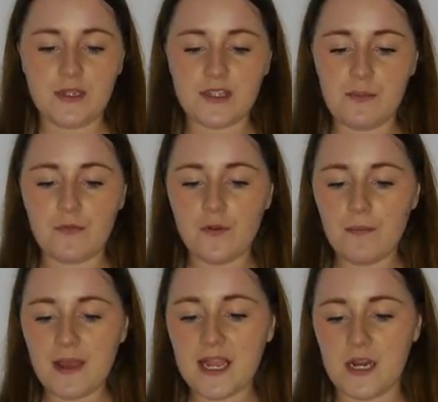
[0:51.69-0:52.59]
So
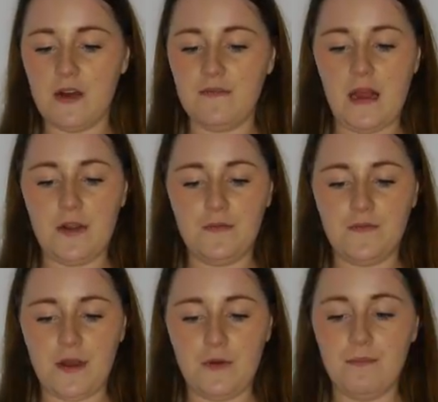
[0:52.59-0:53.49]
before making our final
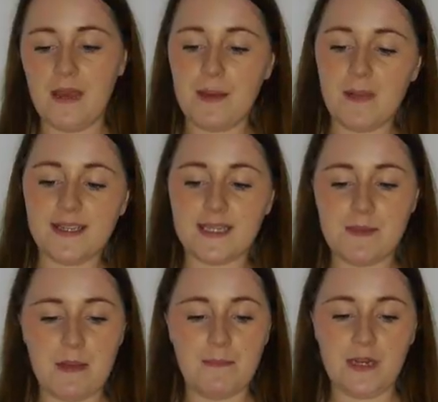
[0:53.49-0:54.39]
film, me and my
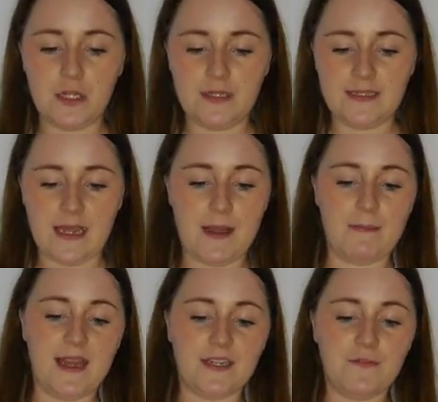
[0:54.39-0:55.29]
team member Lucy
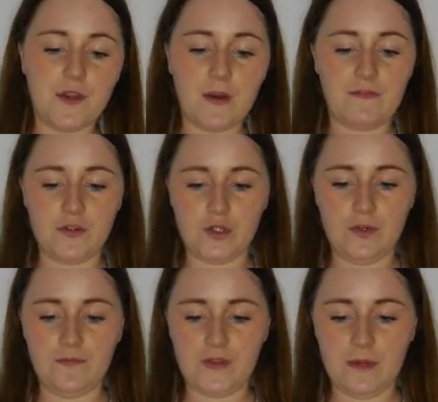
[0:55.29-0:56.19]
made a few other
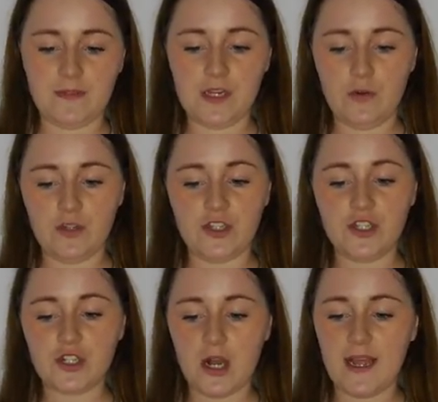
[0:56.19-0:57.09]
short films in order
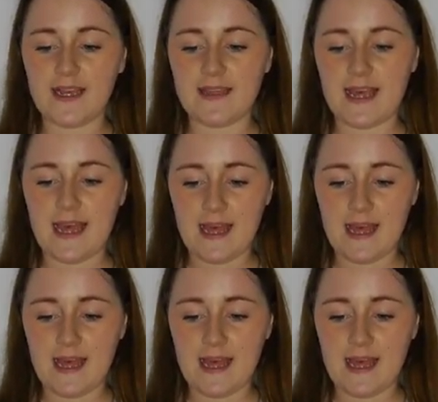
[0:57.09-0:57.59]
to try and get the